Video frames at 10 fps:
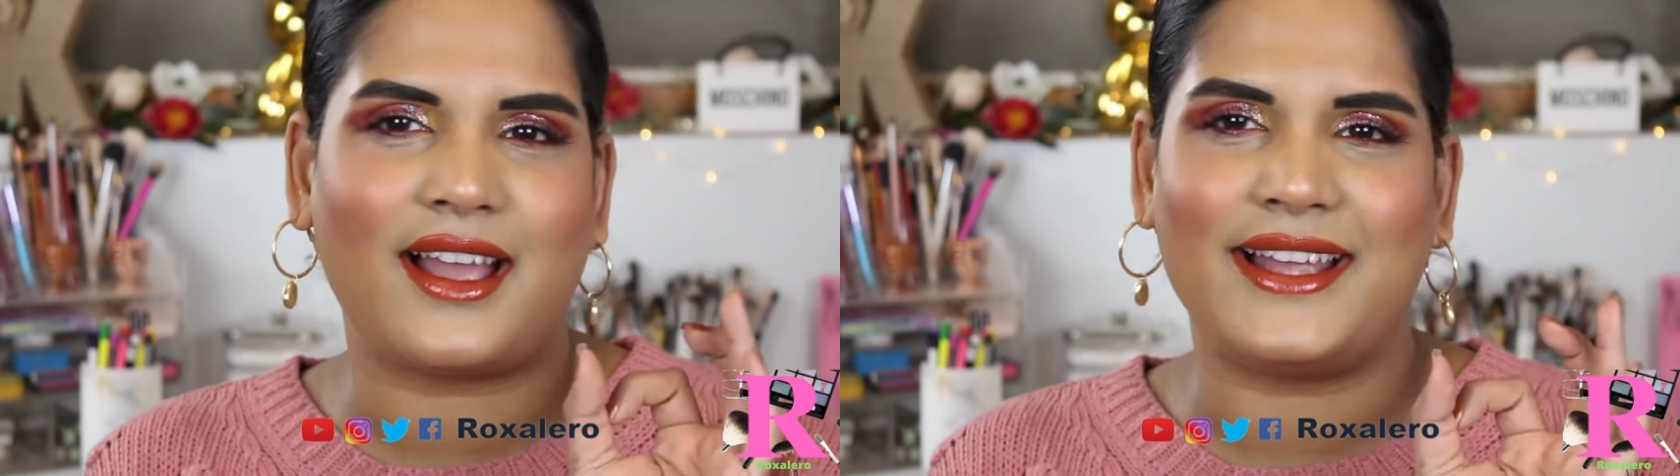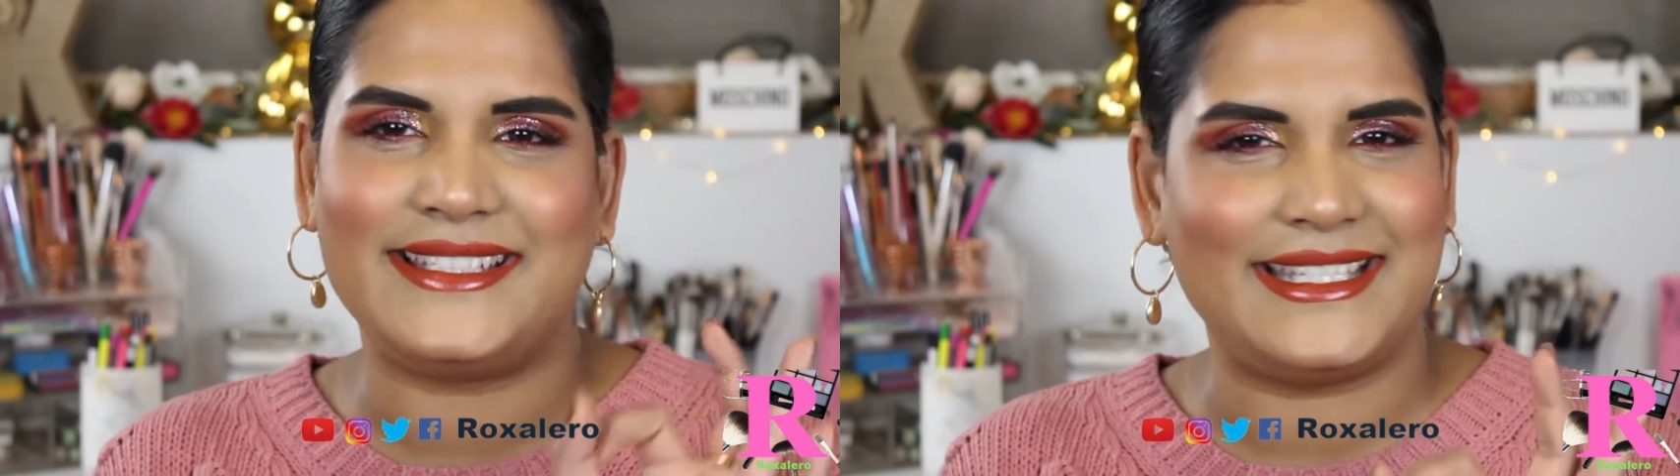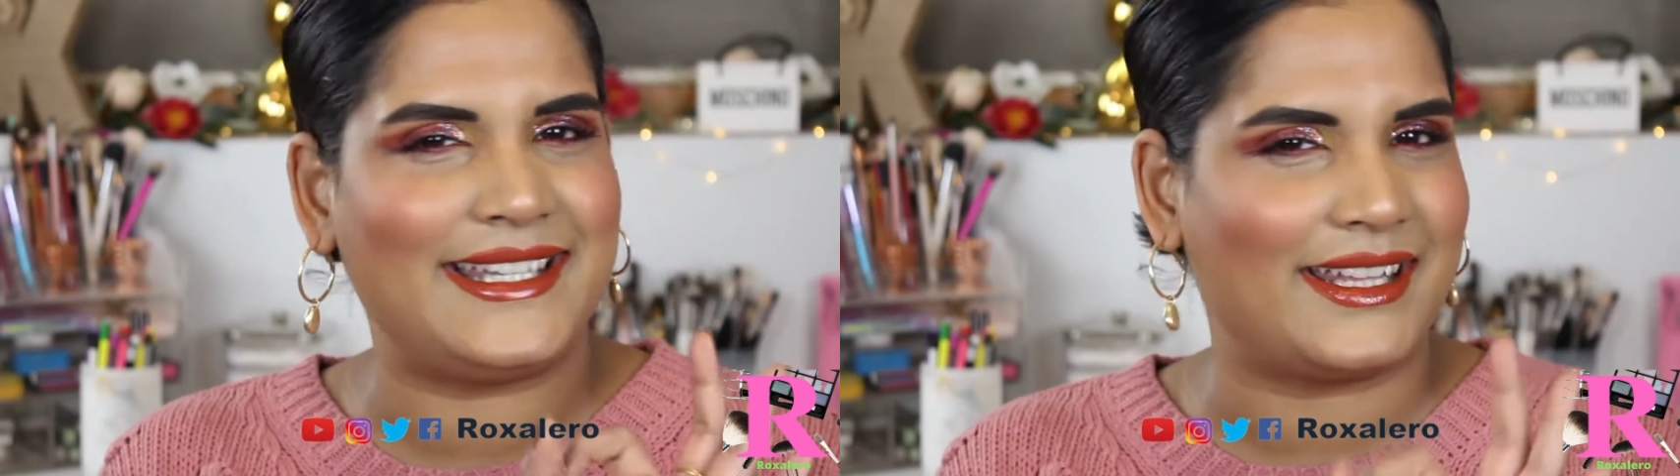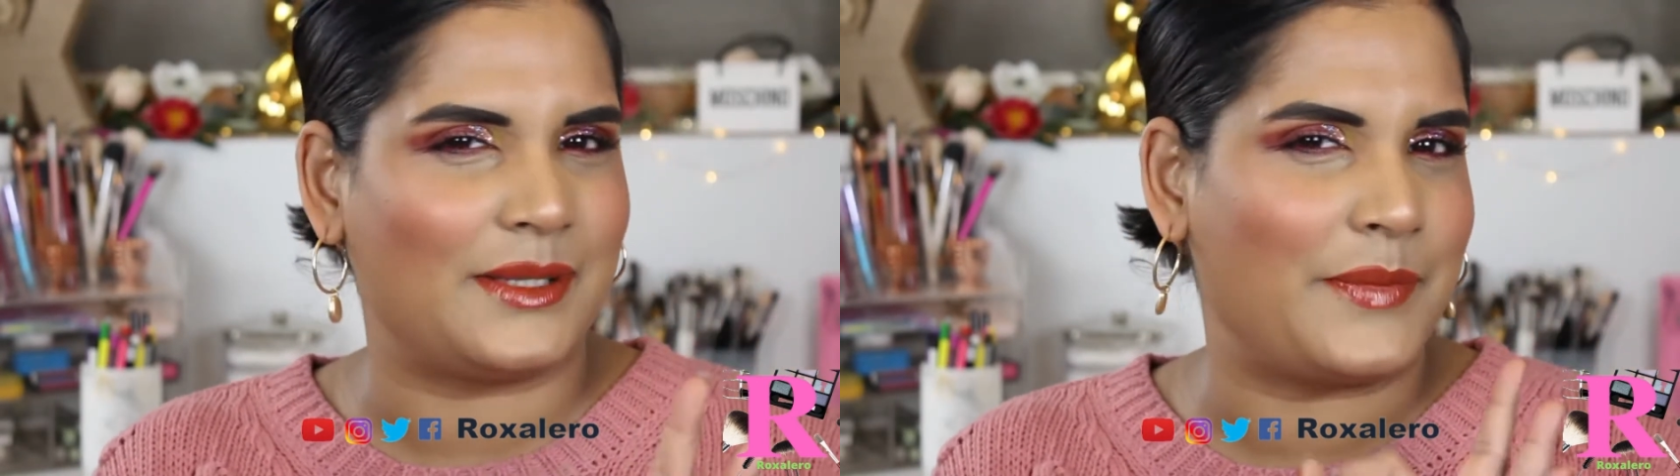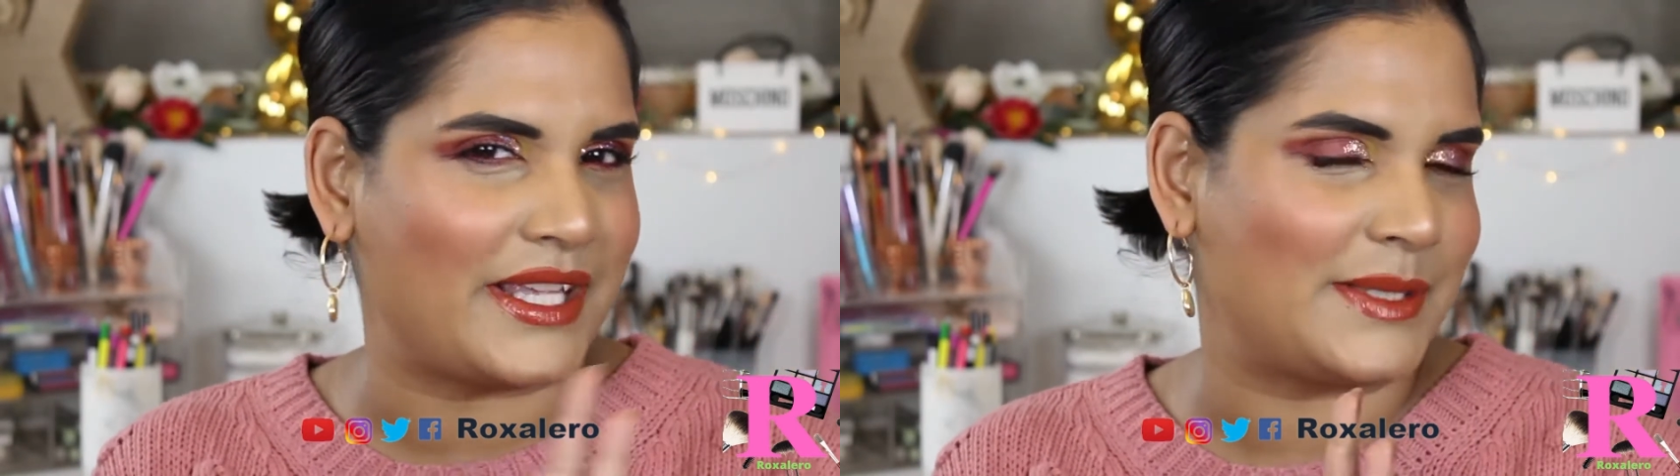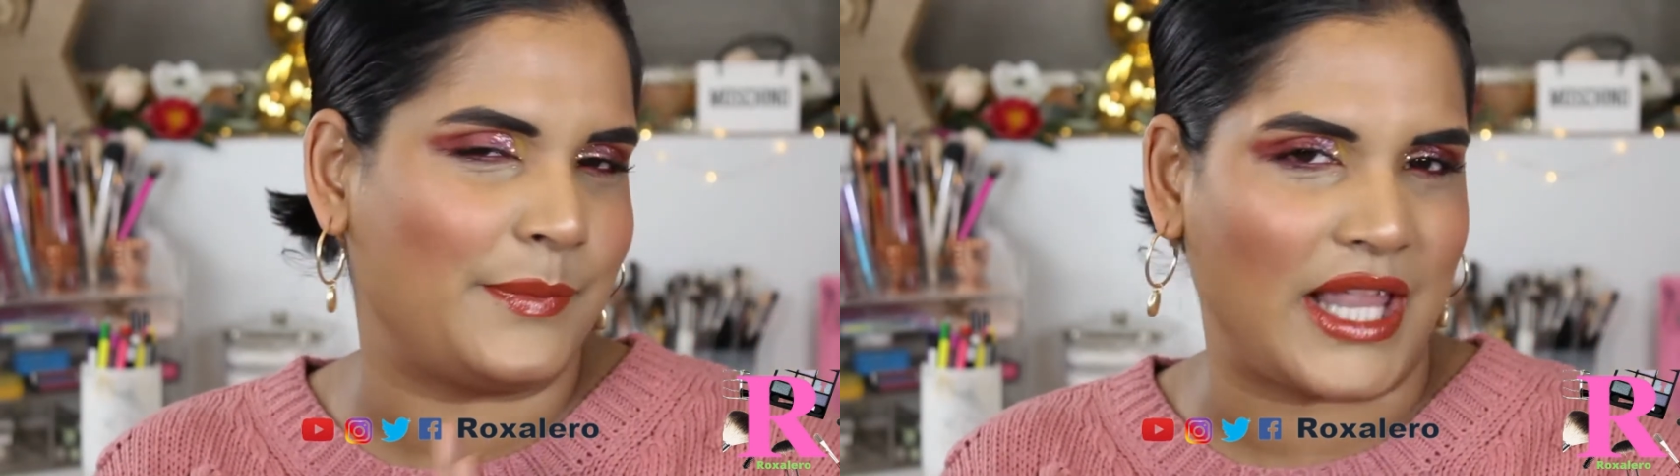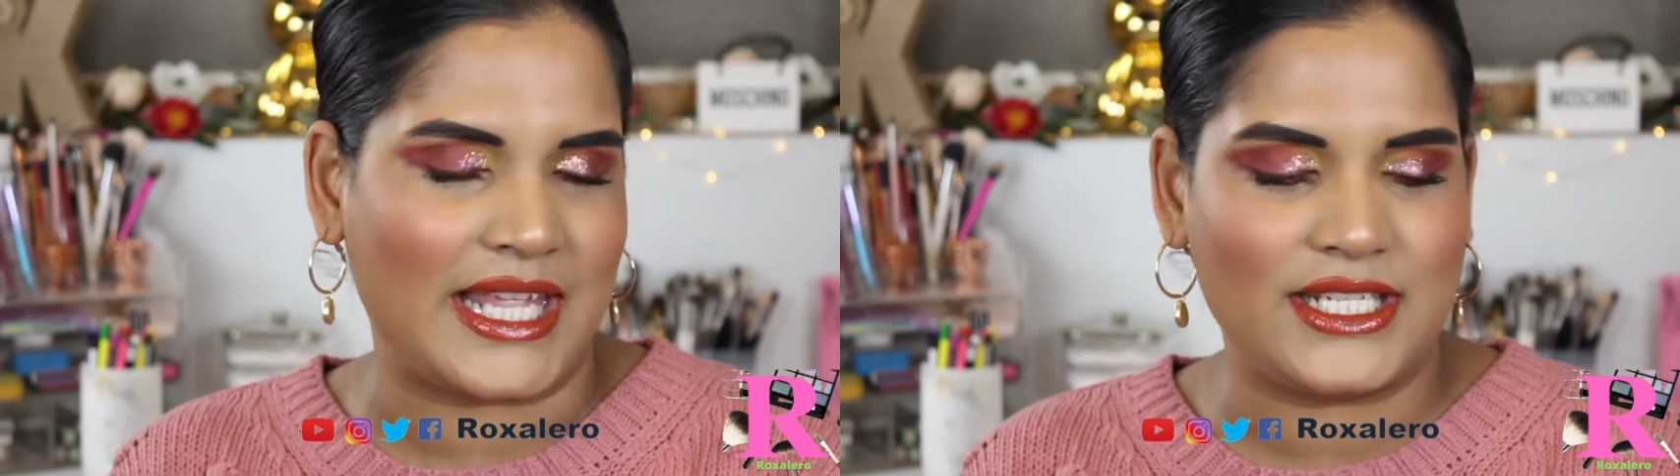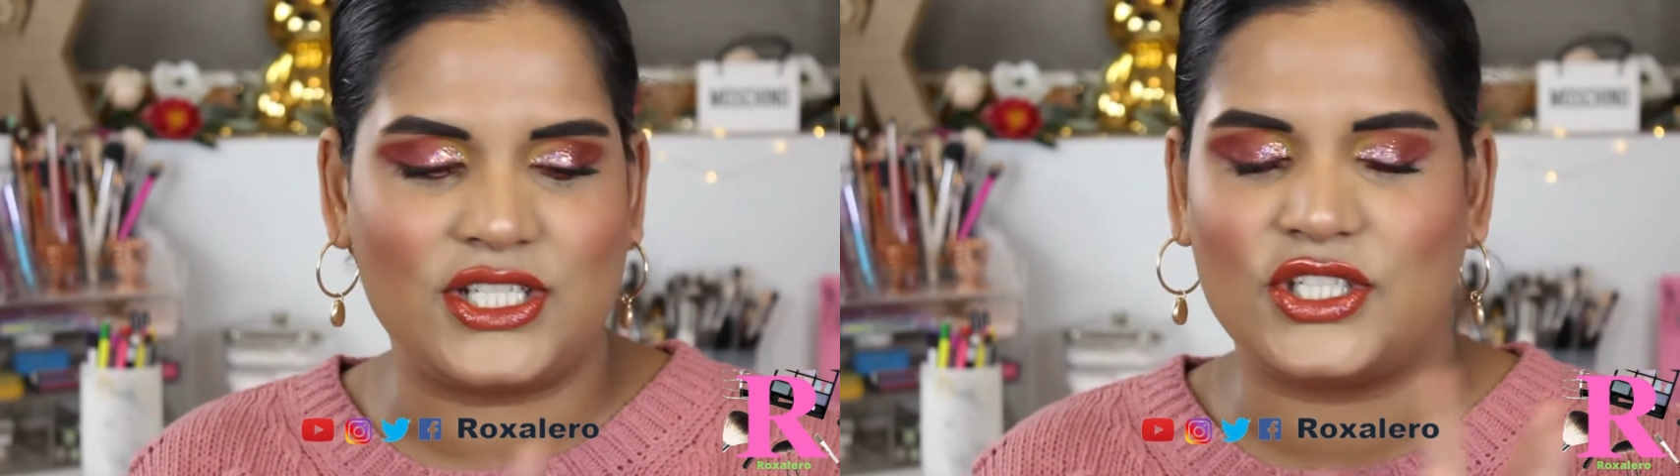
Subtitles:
I didn't get the best blend.